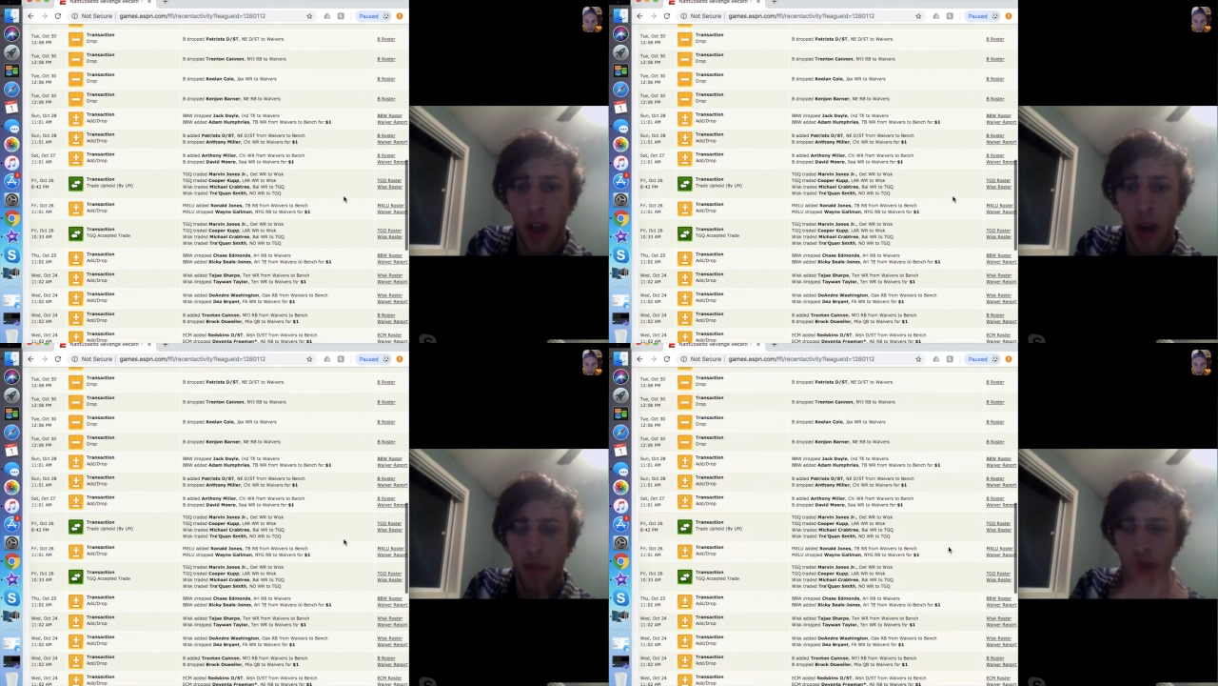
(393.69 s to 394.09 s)

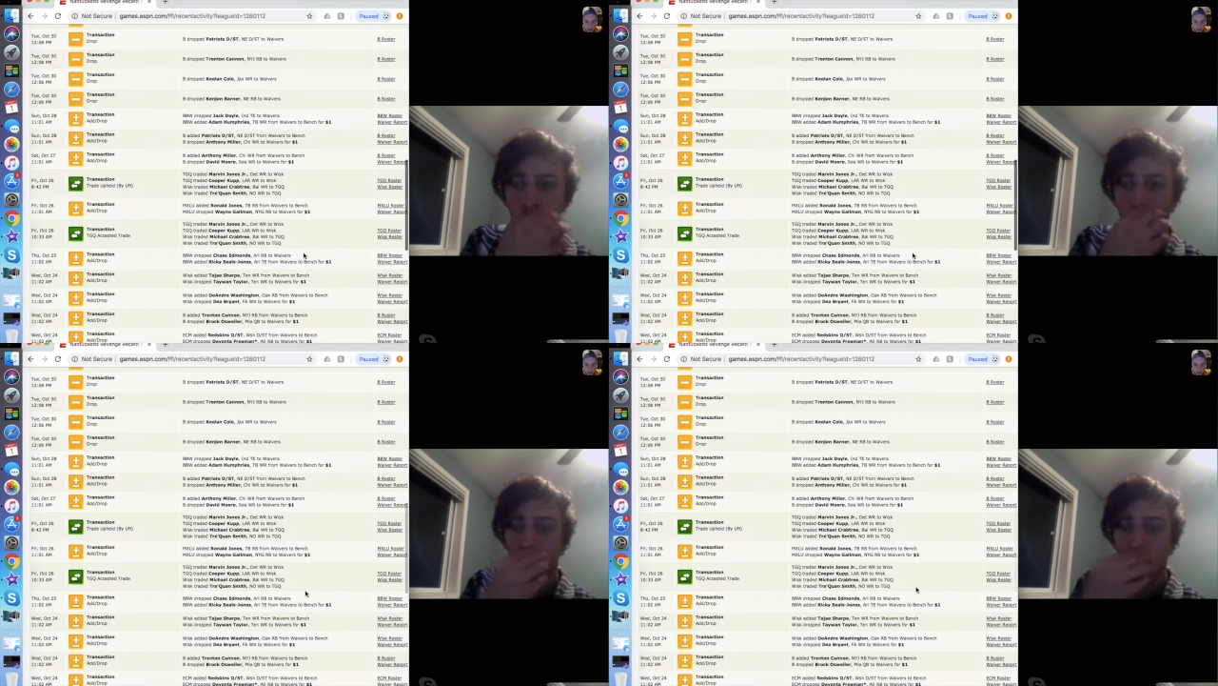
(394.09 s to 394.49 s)

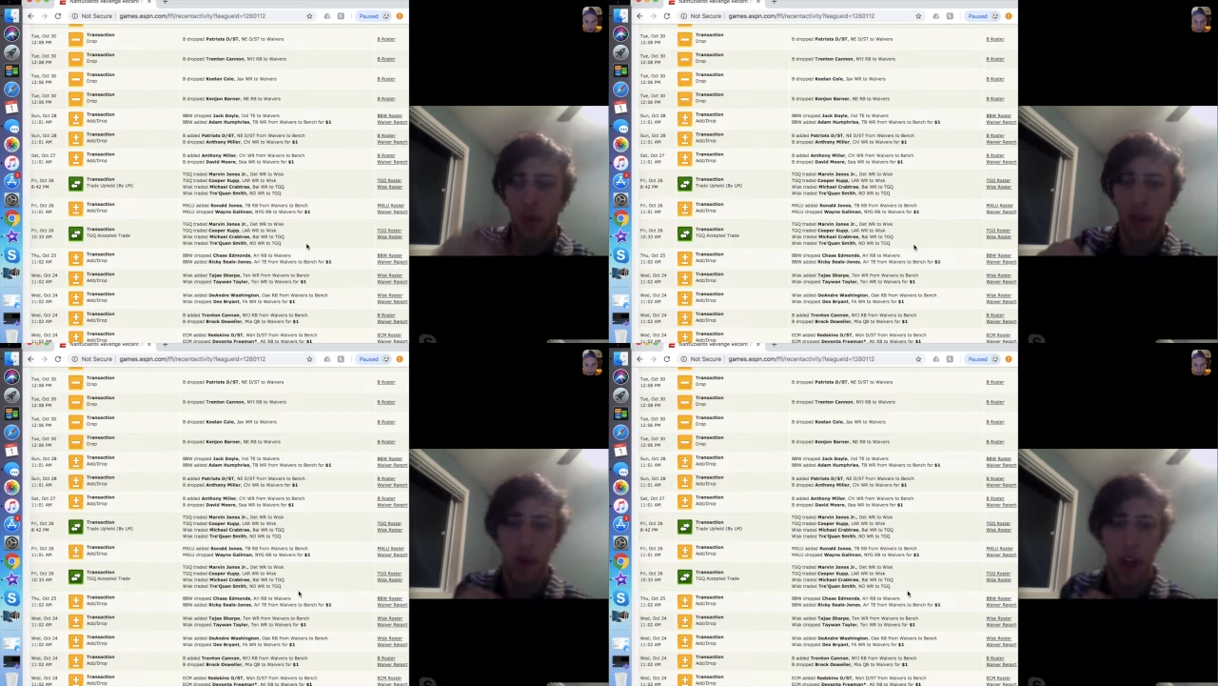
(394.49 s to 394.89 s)
before this
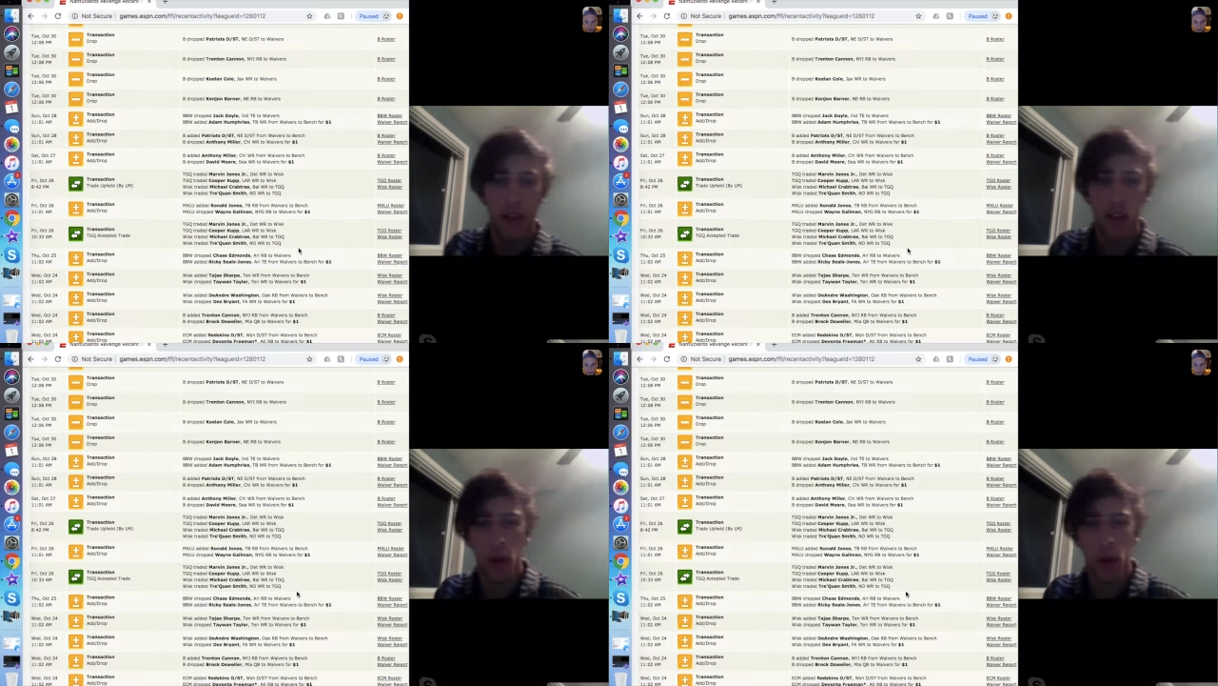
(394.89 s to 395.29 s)
week's
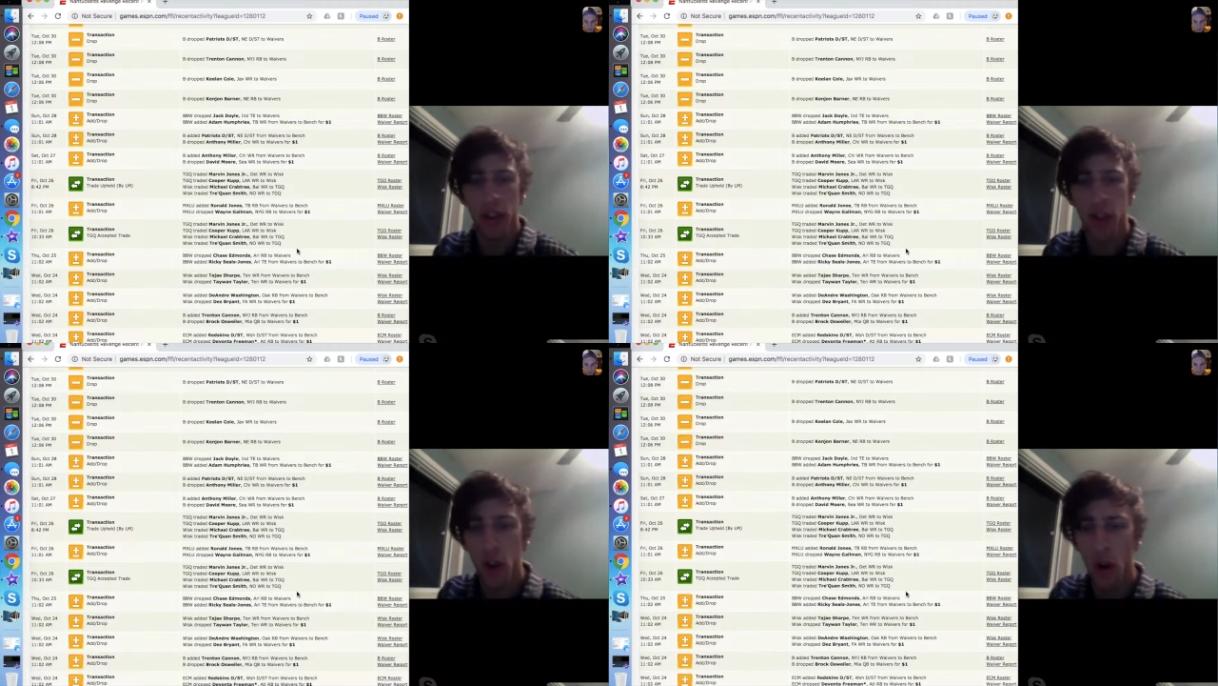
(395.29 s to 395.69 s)
waivers went
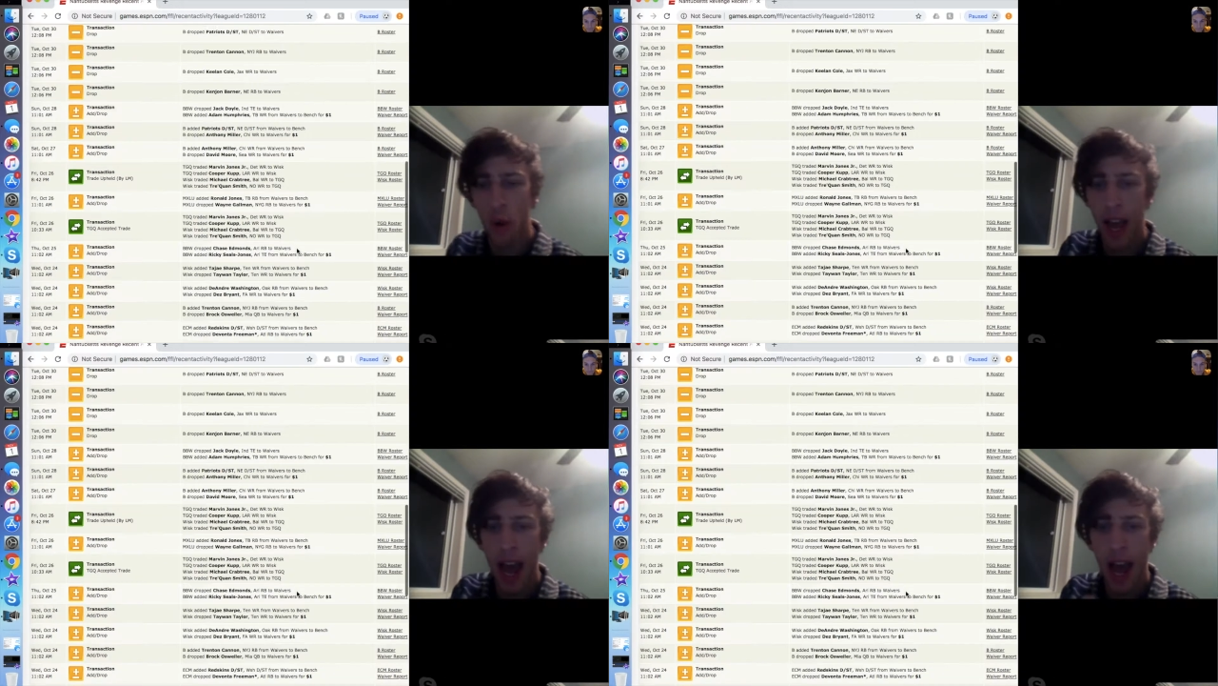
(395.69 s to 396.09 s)
through,
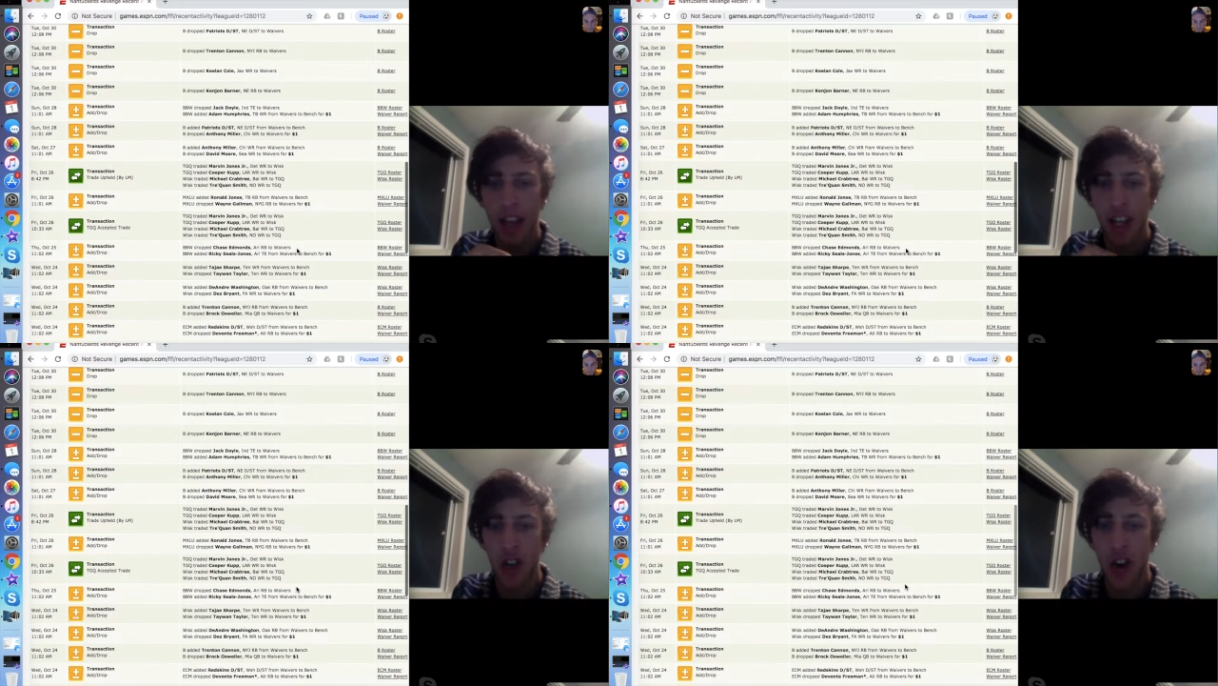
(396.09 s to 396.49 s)
we had
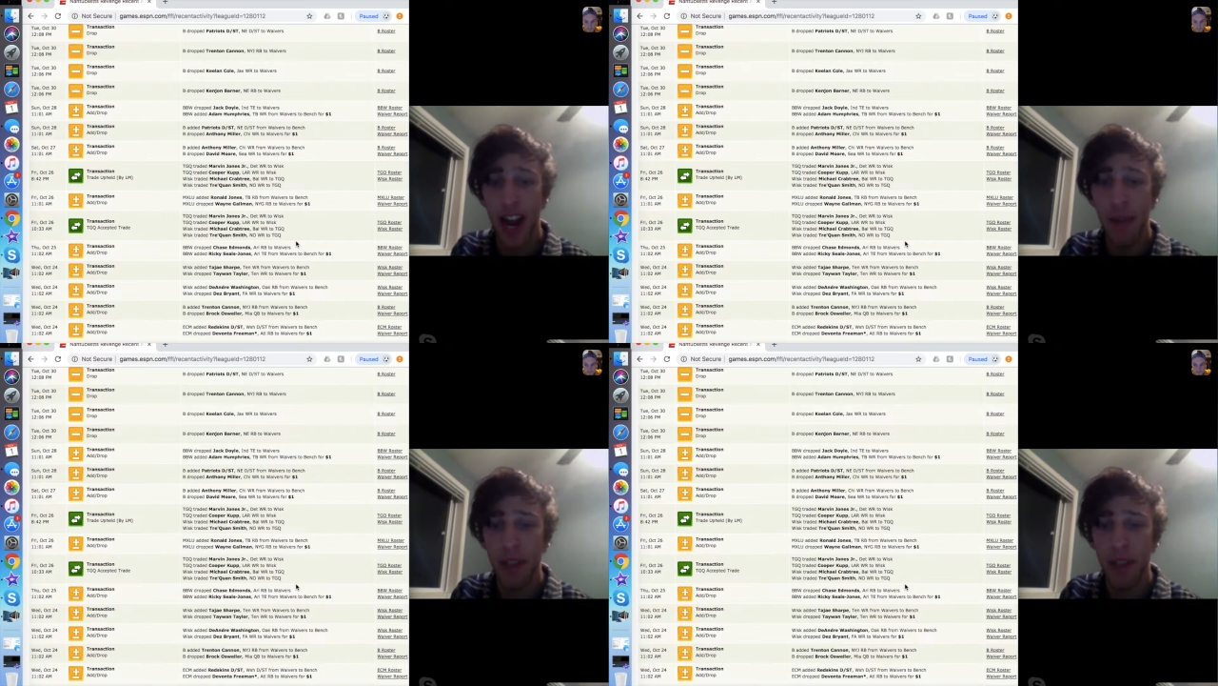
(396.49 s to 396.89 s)
the
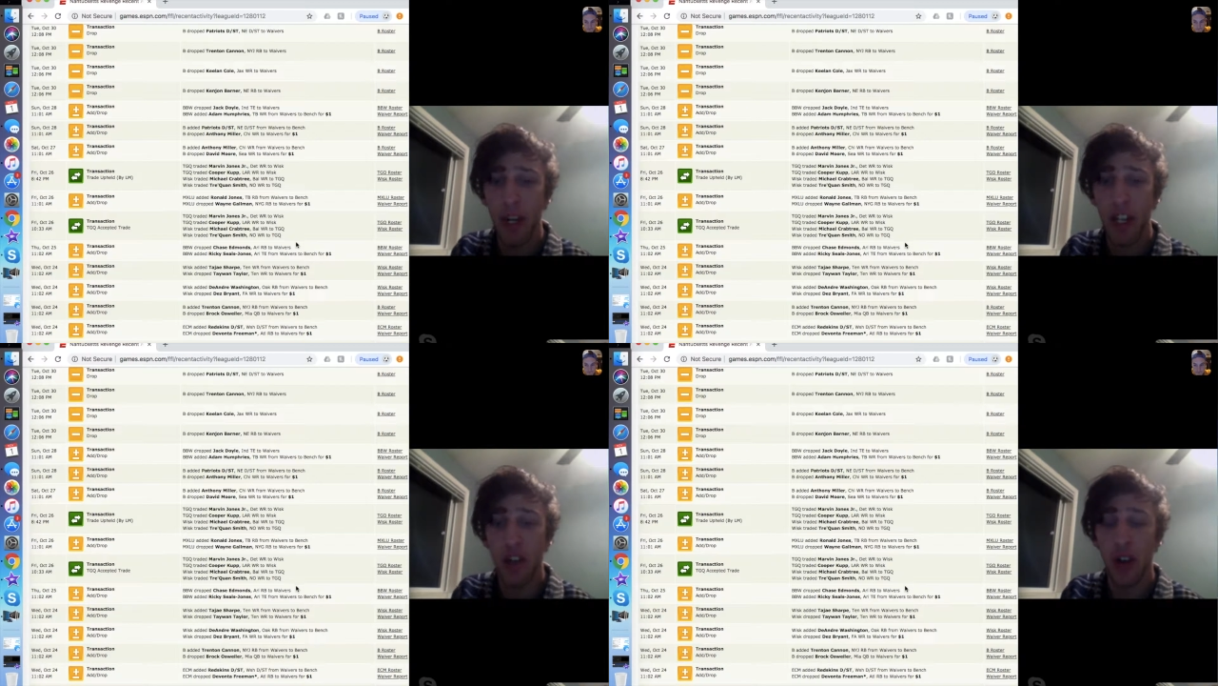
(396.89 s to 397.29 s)
trade
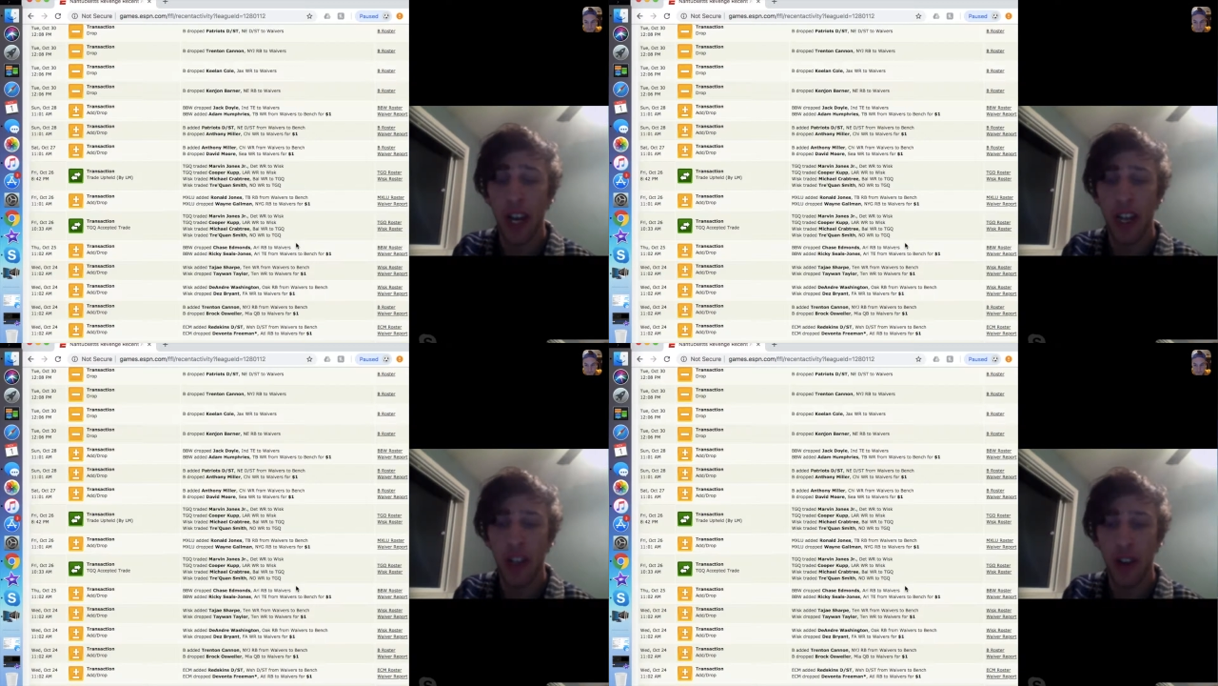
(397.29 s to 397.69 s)
between
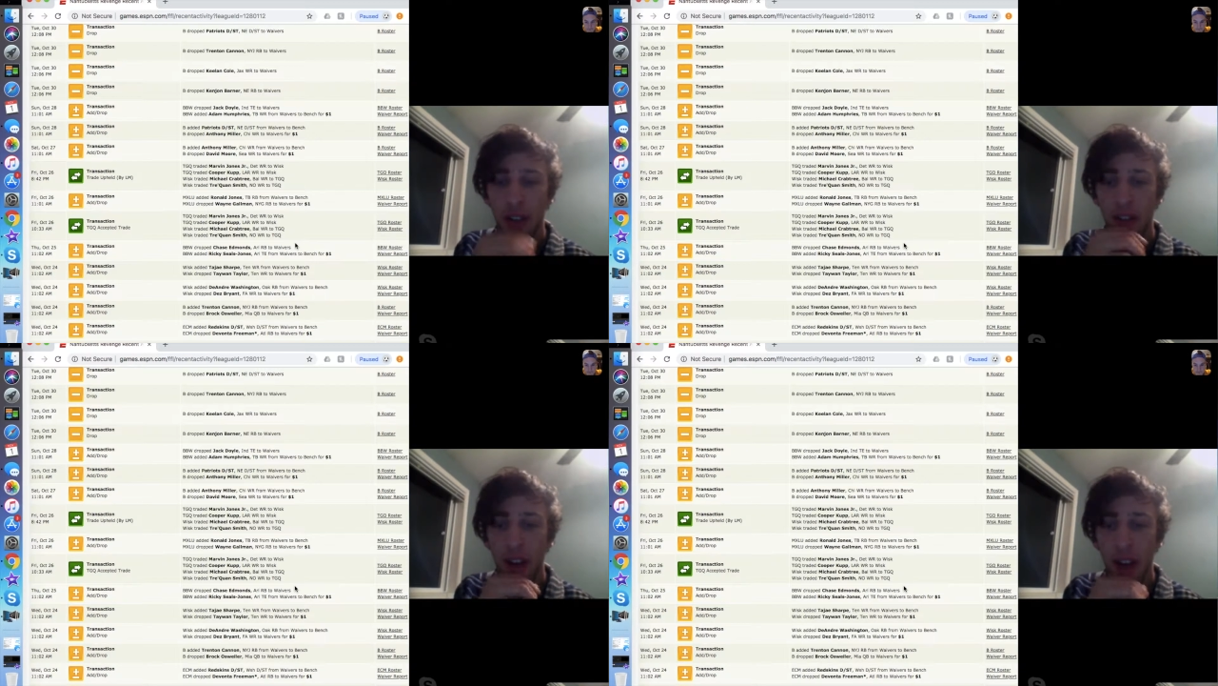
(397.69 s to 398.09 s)
Drake and
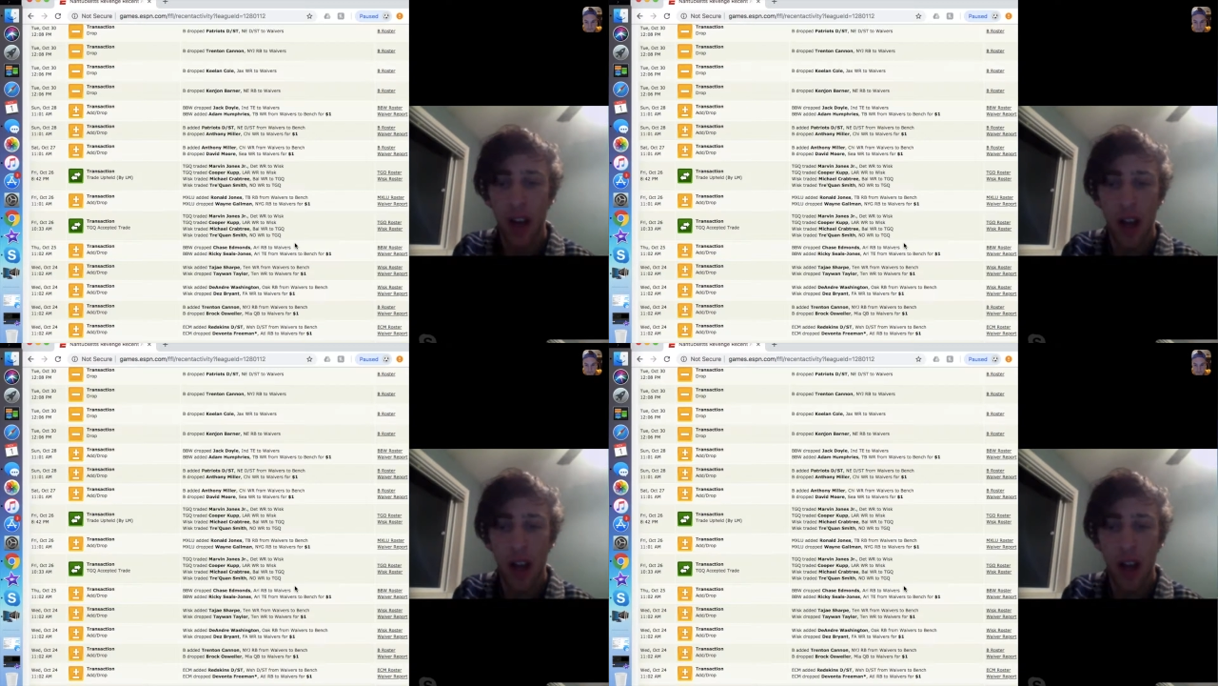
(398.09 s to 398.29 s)
Trevor.